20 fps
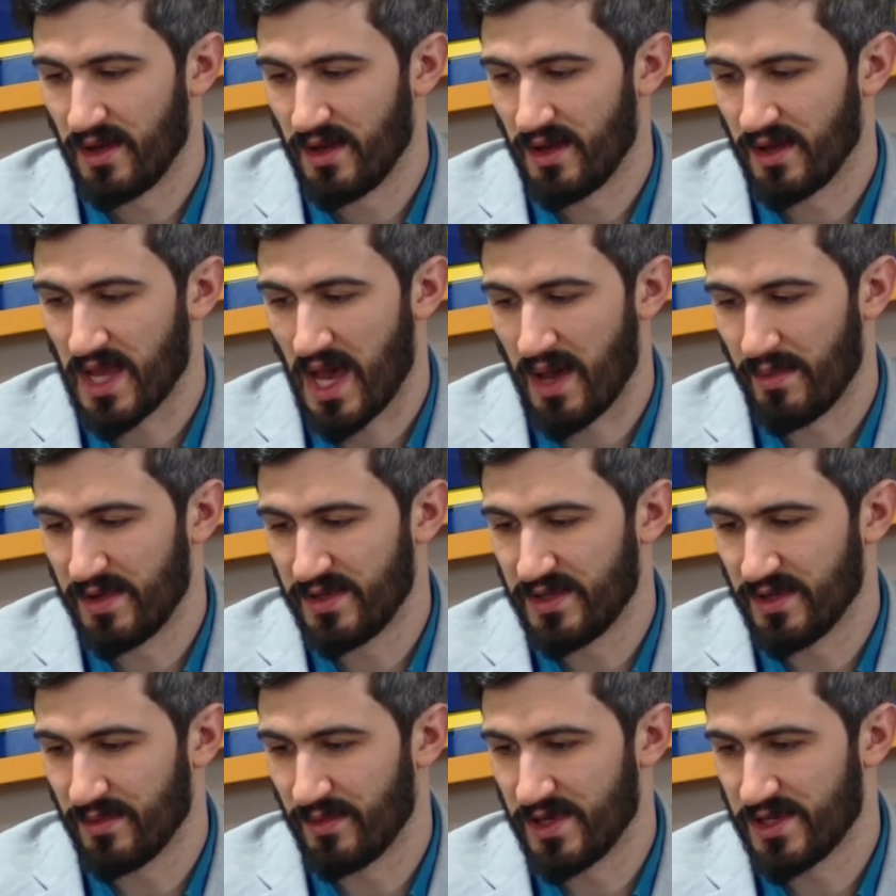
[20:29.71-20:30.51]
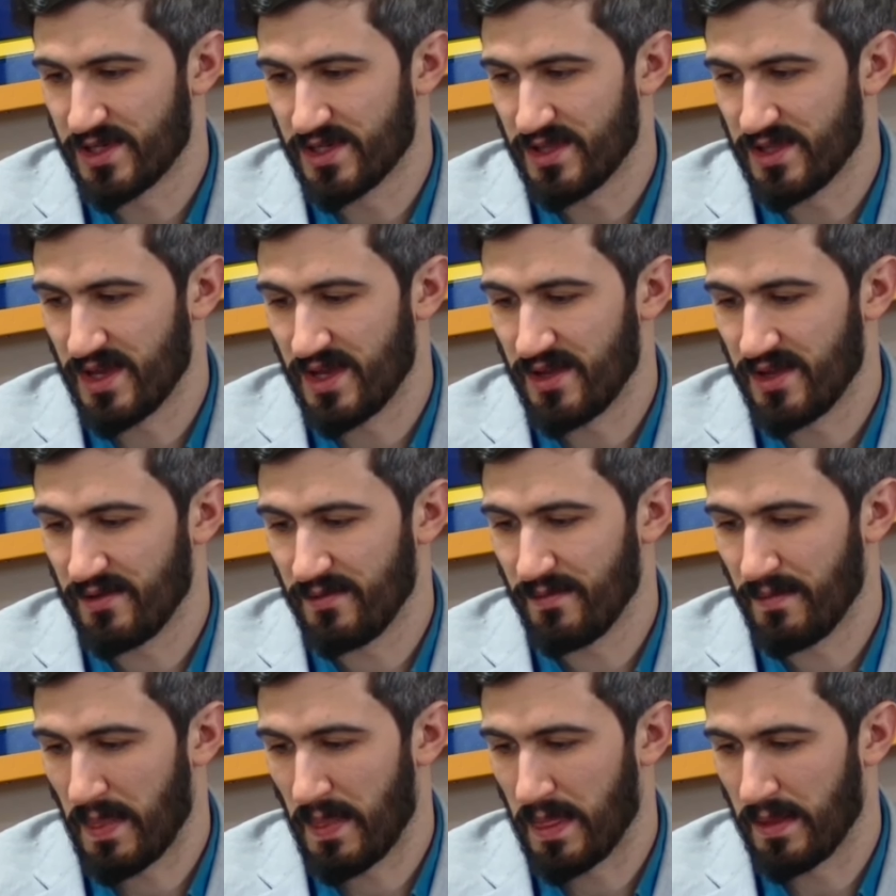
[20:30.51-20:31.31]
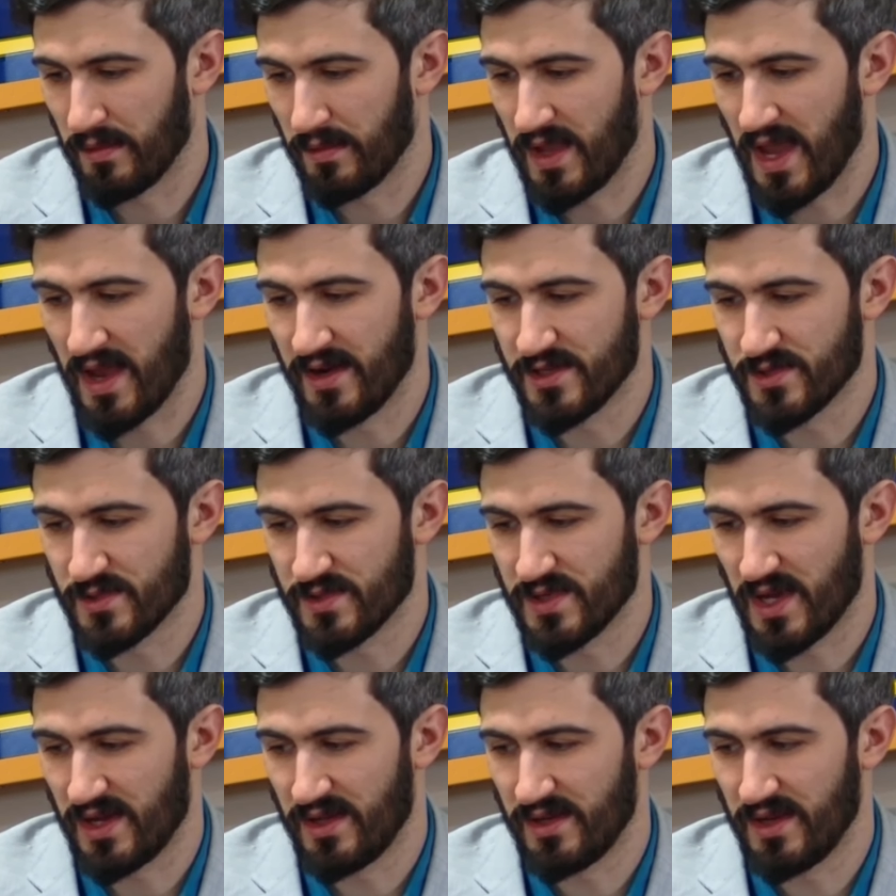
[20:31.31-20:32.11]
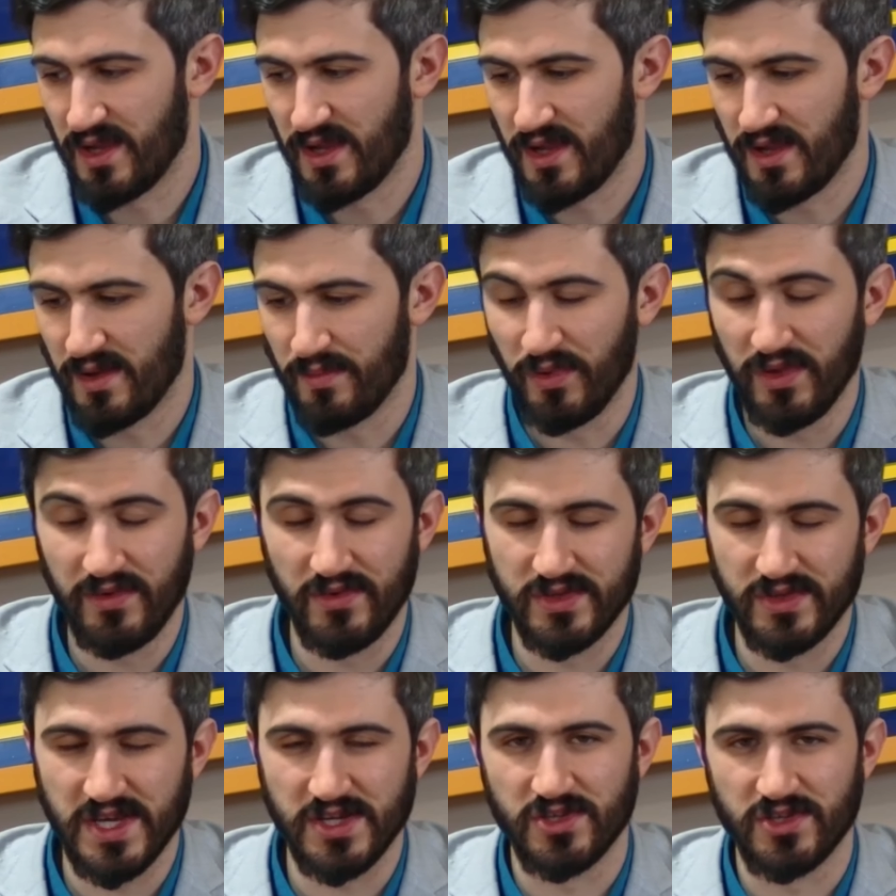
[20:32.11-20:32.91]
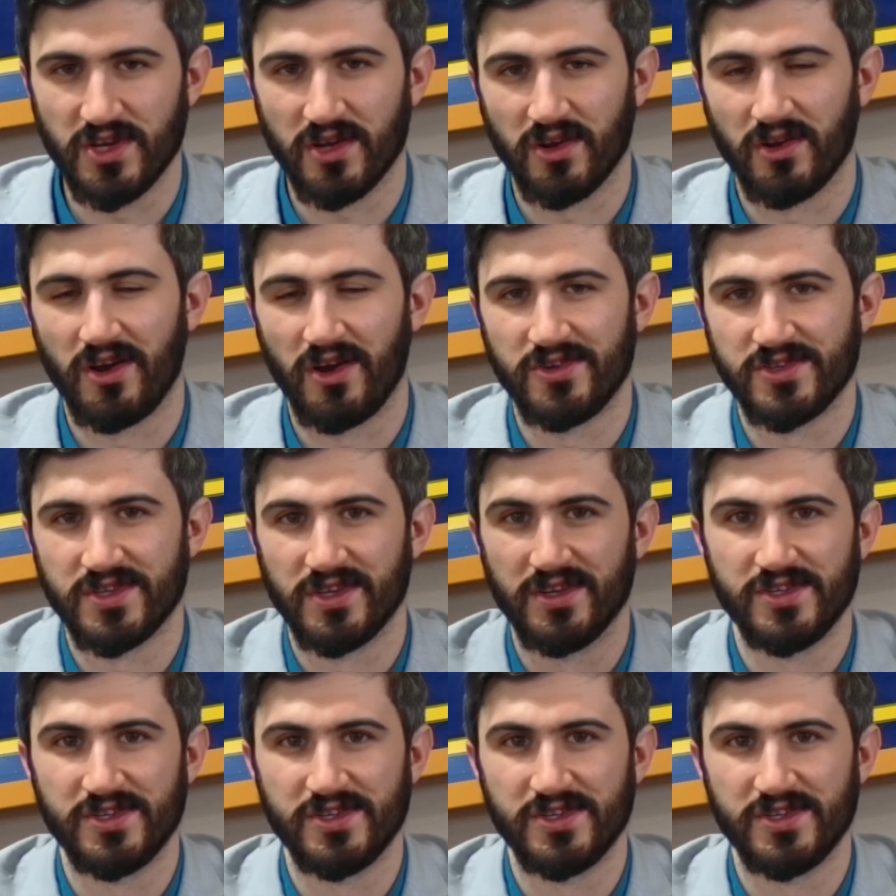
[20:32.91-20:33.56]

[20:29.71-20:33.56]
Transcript: A comment in which Candace was on I believe it was actually Tucker Carlson,